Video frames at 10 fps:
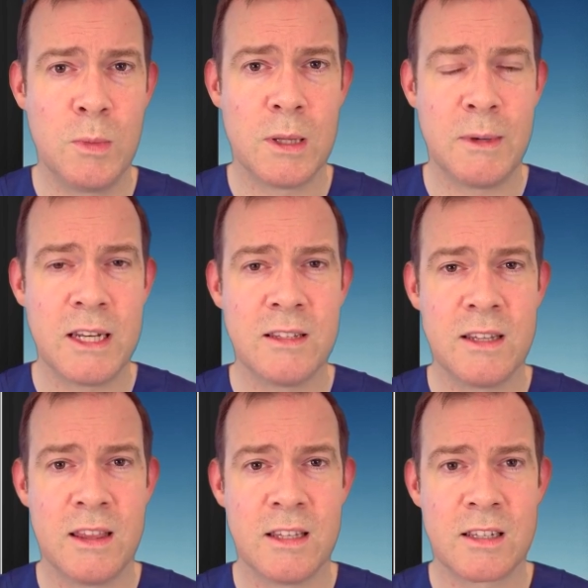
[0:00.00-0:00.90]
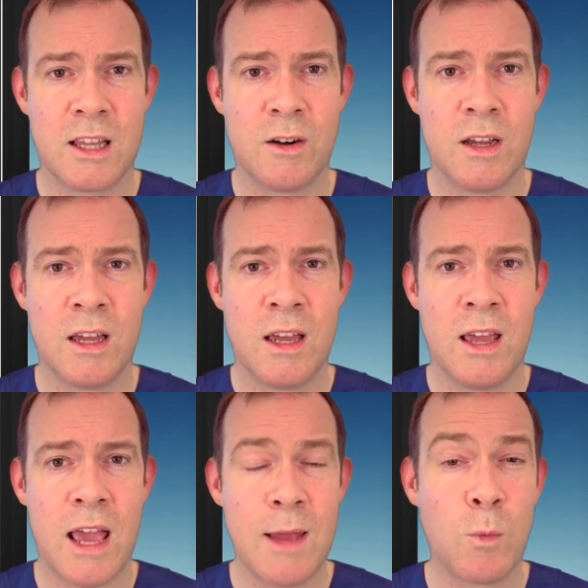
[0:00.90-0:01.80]
millimeters in the sclera,
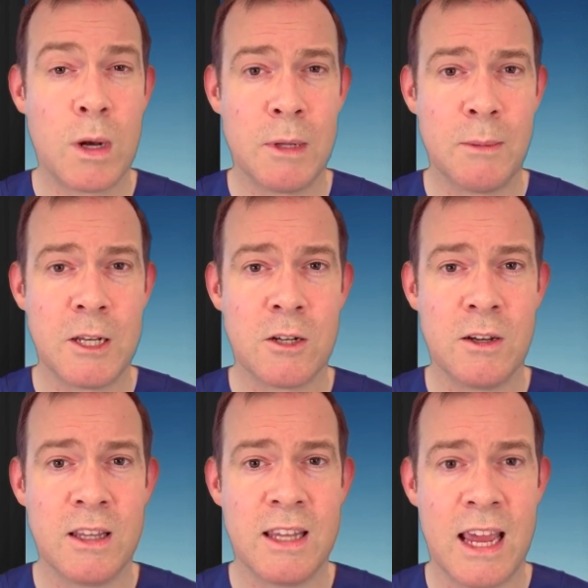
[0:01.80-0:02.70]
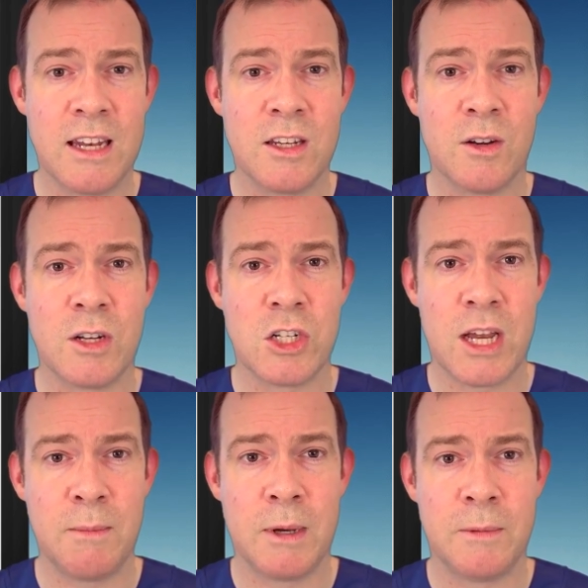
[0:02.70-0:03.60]
and 1 millimeter in the anterior
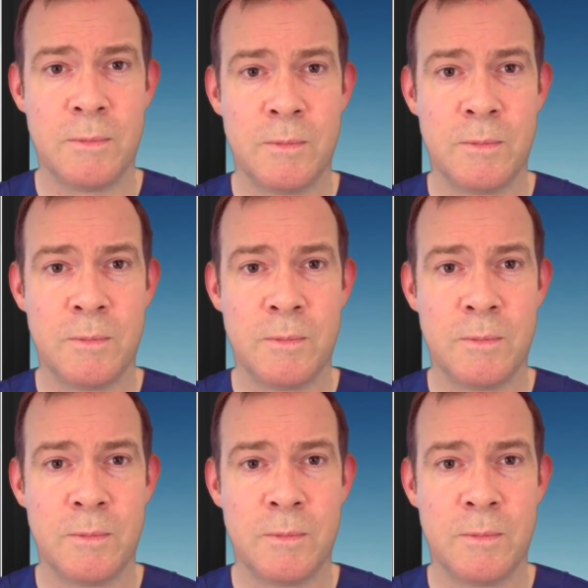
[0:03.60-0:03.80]
chamber.